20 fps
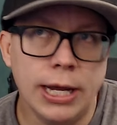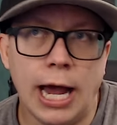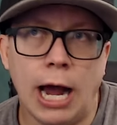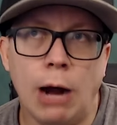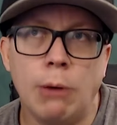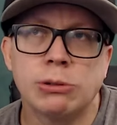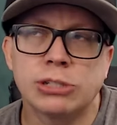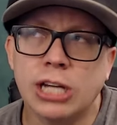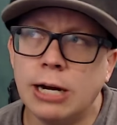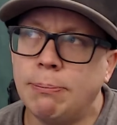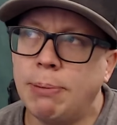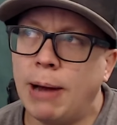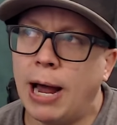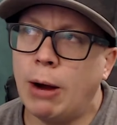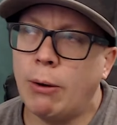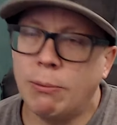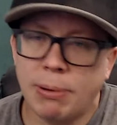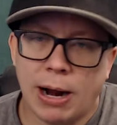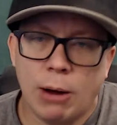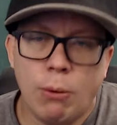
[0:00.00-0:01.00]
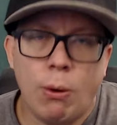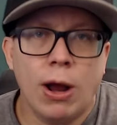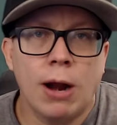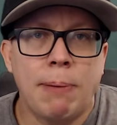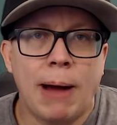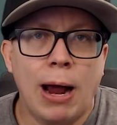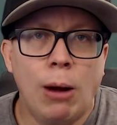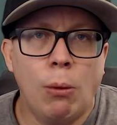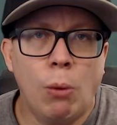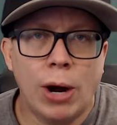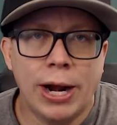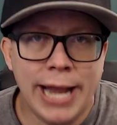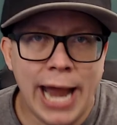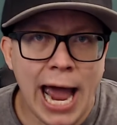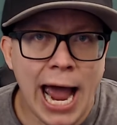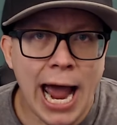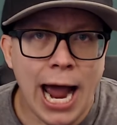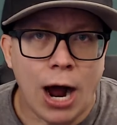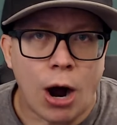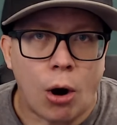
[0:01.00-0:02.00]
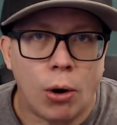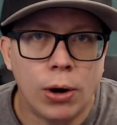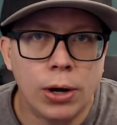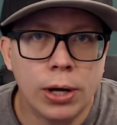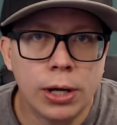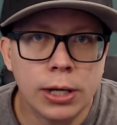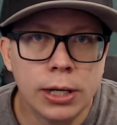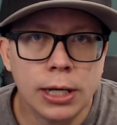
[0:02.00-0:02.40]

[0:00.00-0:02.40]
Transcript: yeah, I was going to buy one, but I want to buy one now.